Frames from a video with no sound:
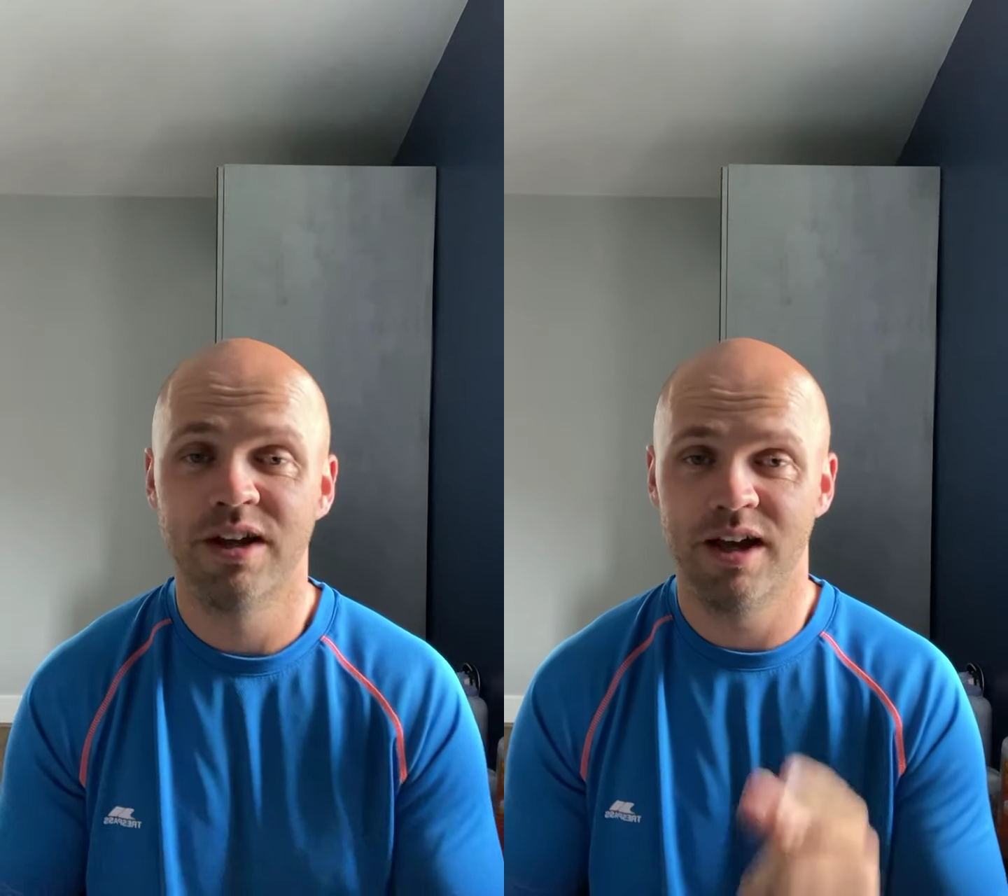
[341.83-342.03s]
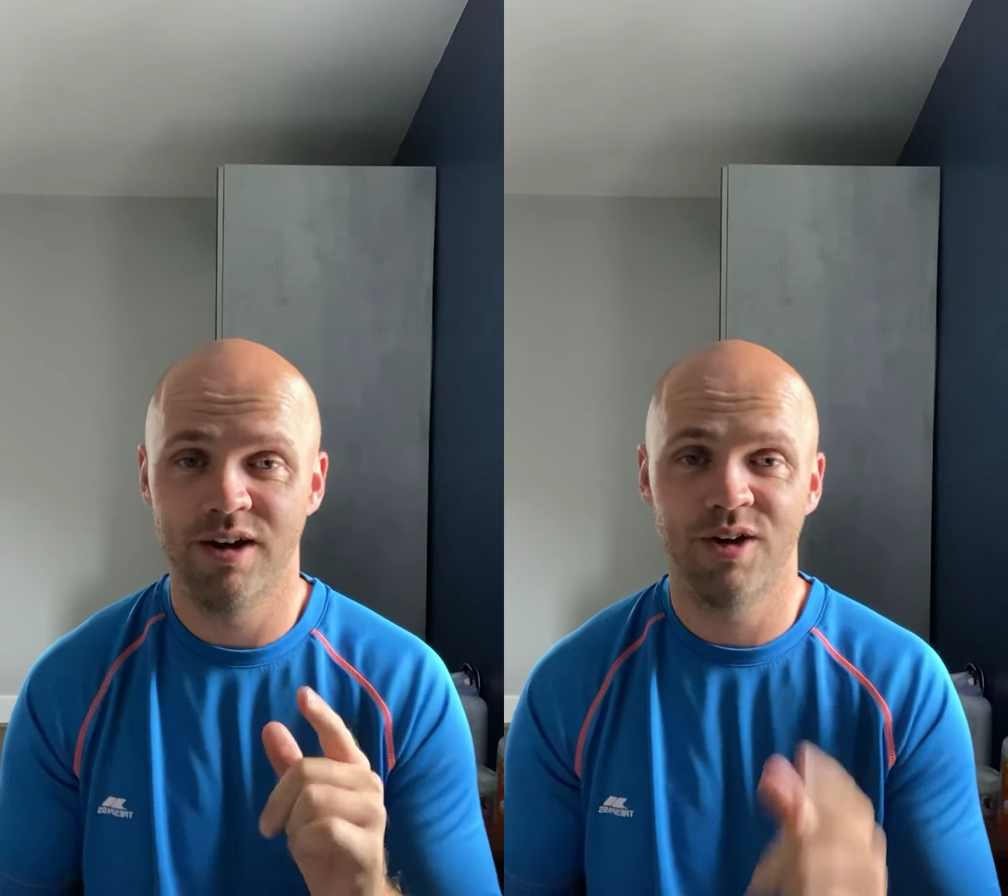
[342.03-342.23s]

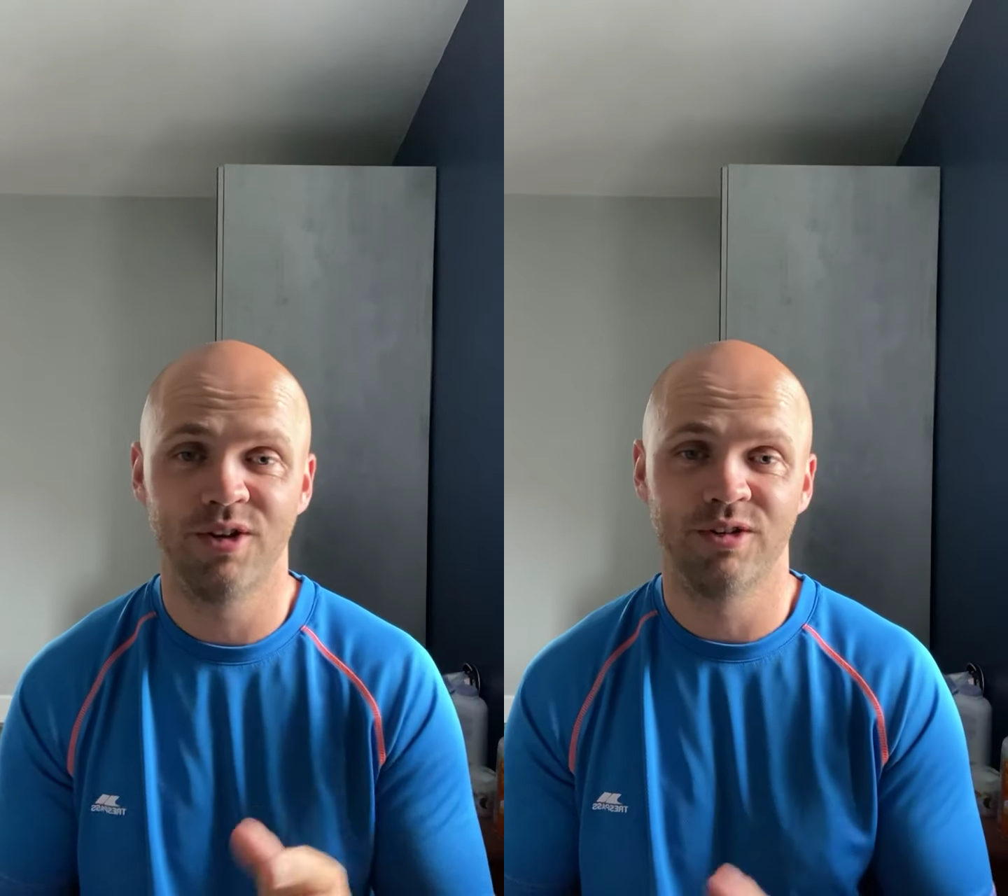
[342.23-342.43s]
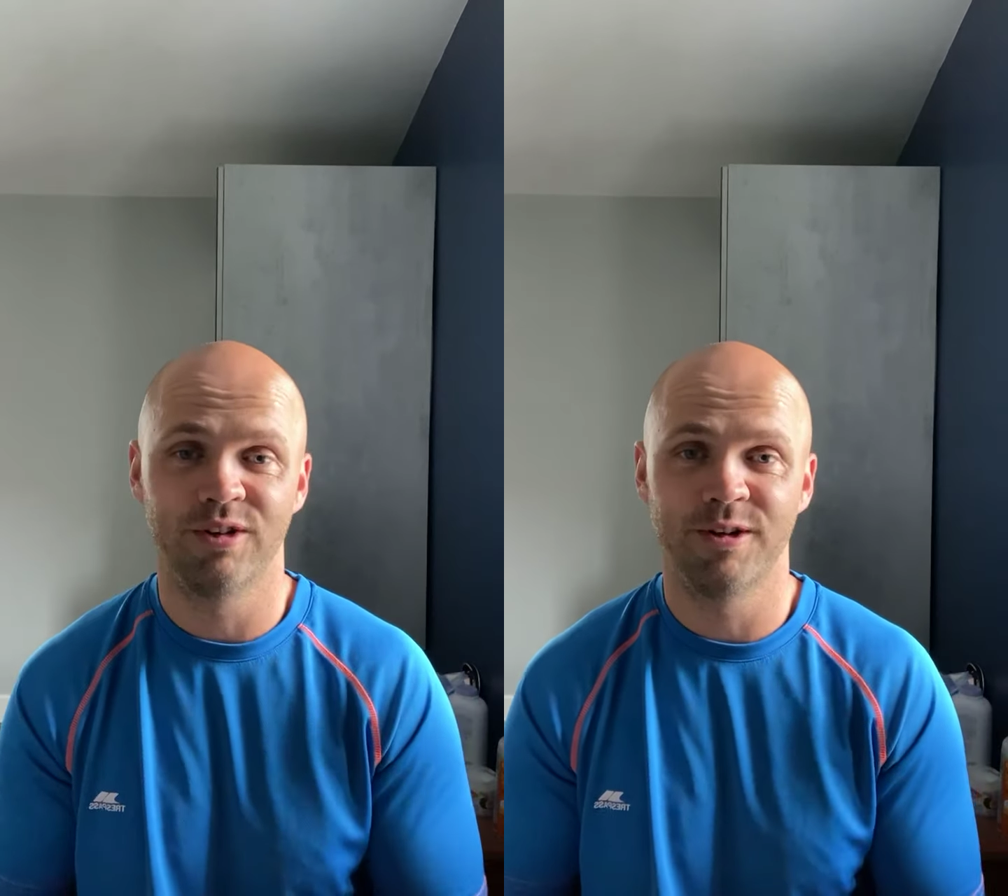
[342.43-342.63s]
And
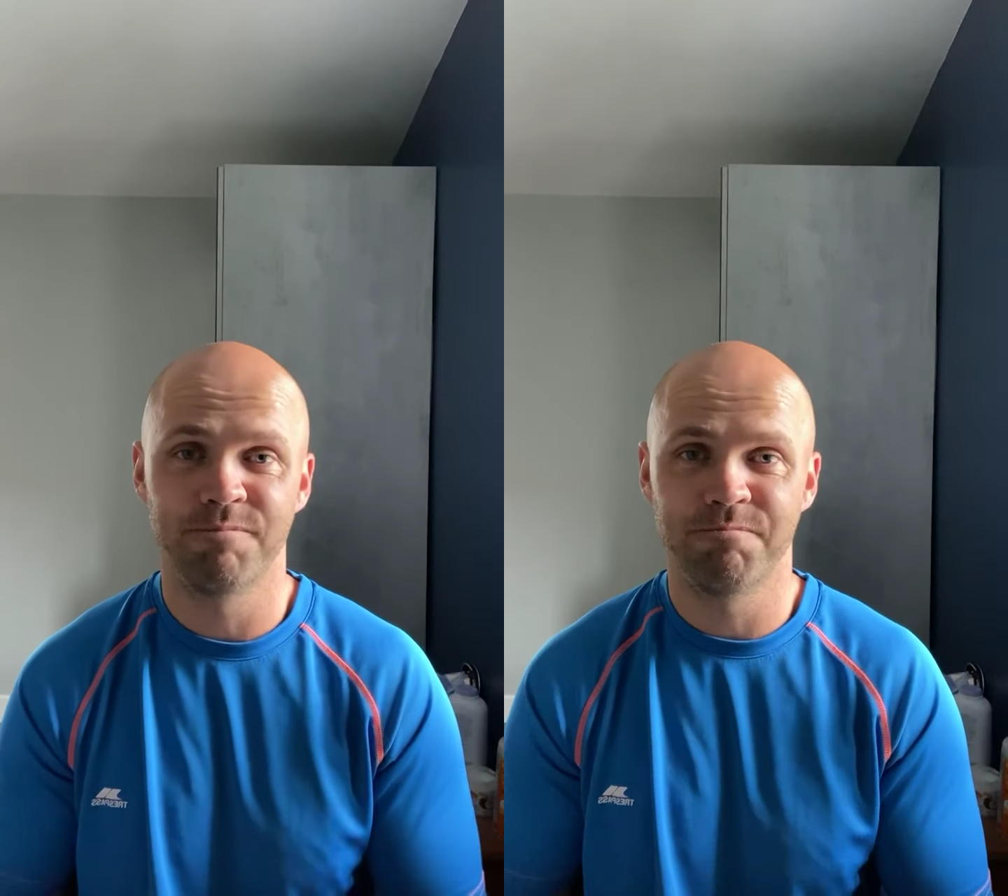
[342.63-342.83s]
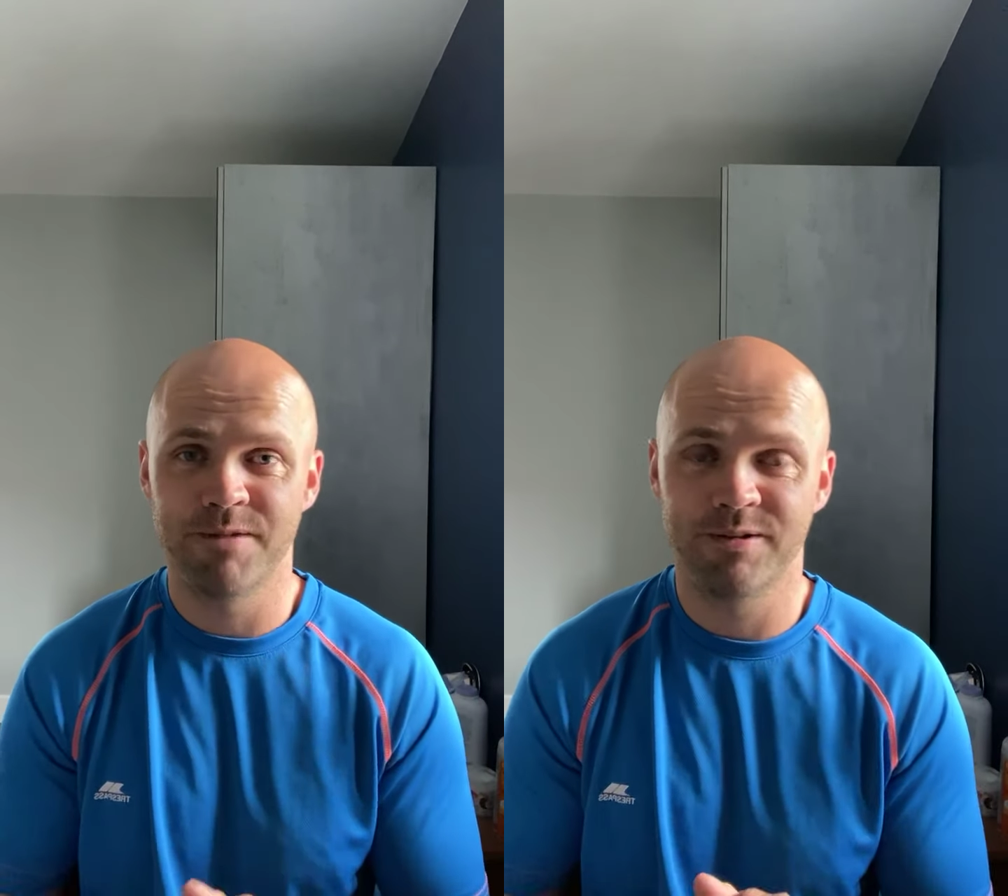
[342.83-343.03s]
honestly,
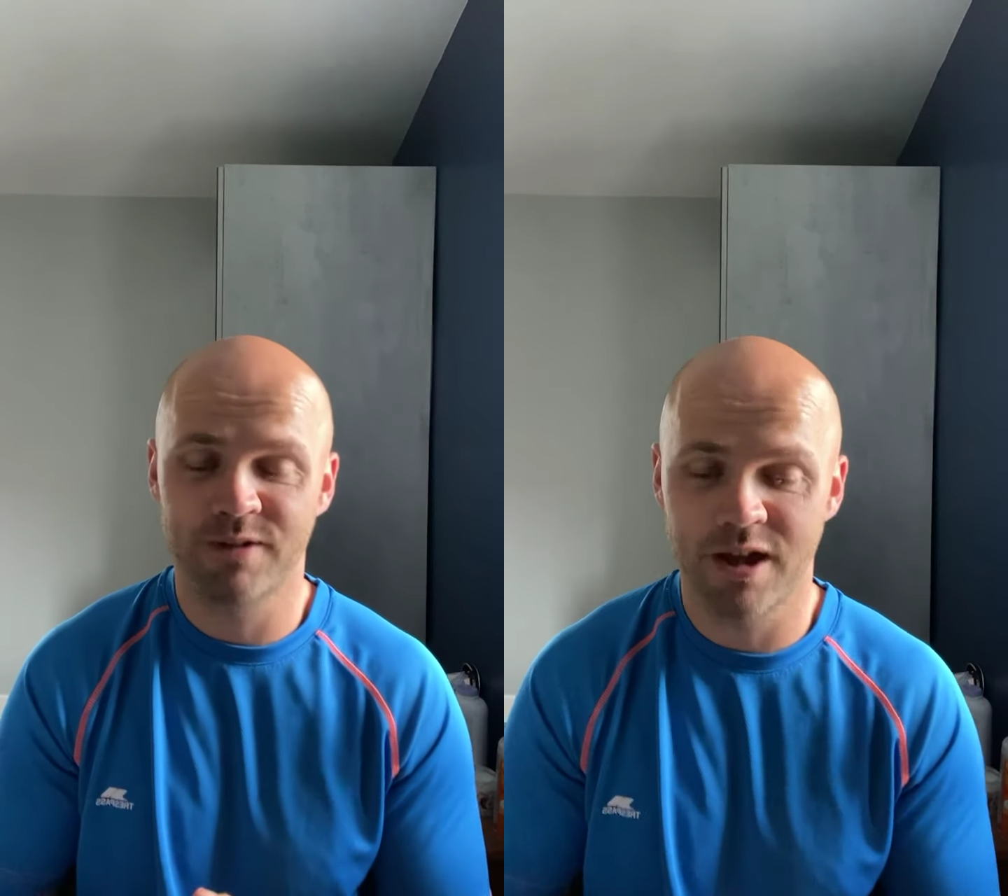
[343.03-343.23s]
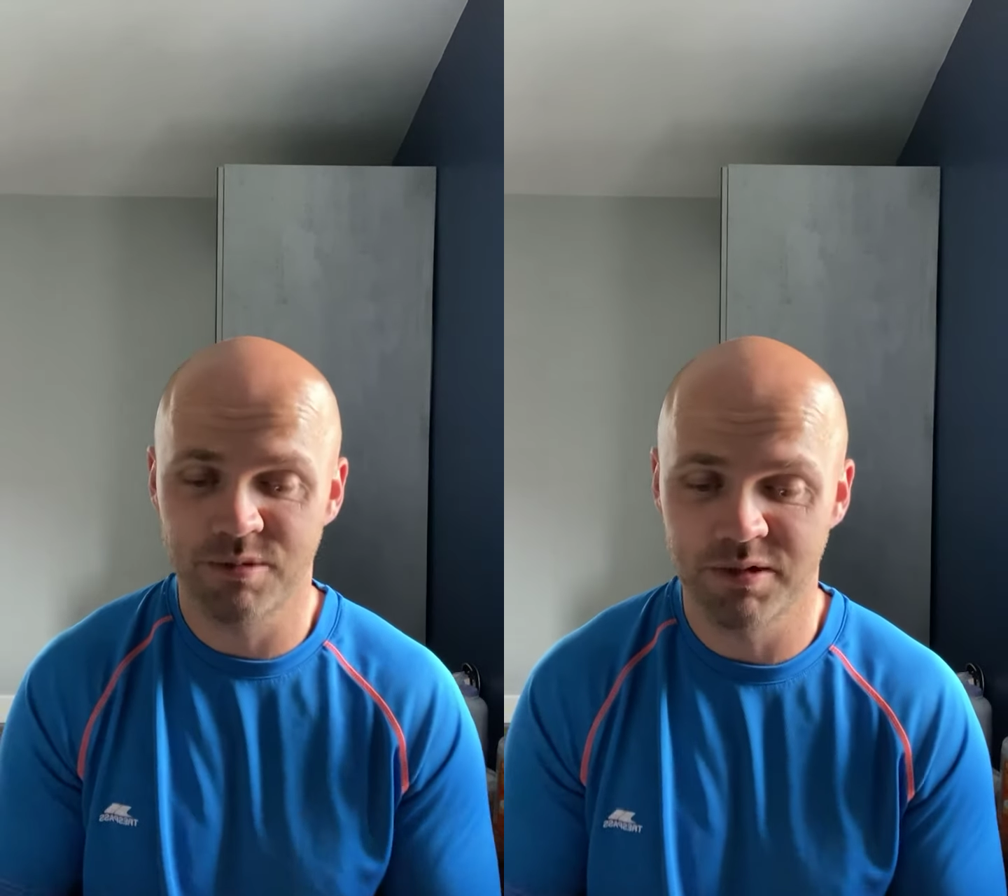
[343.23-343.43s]
it
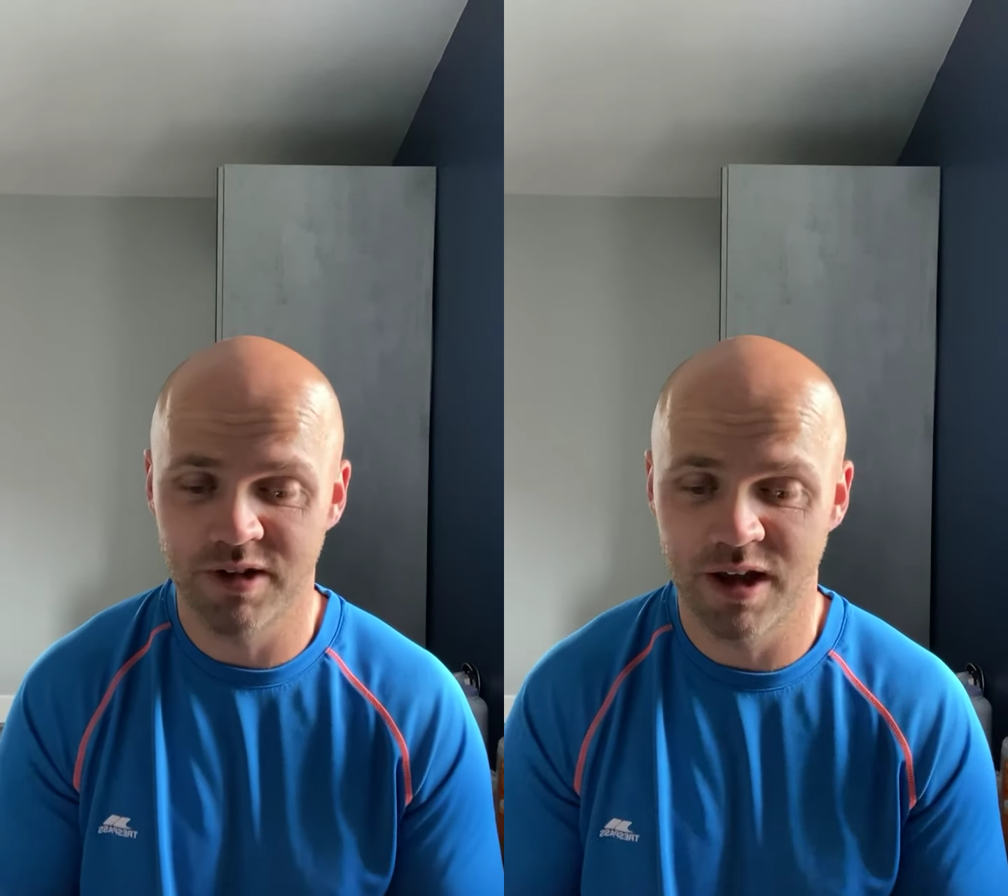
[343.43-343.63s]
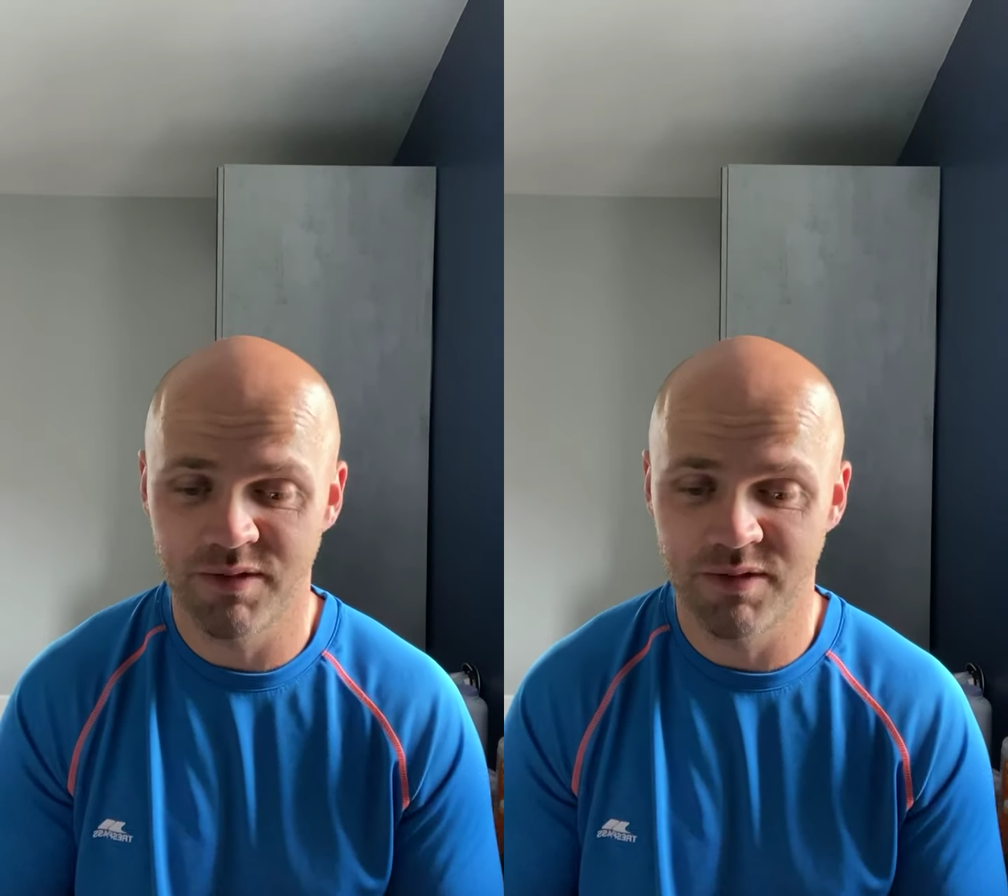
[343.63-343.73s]
scares me to death.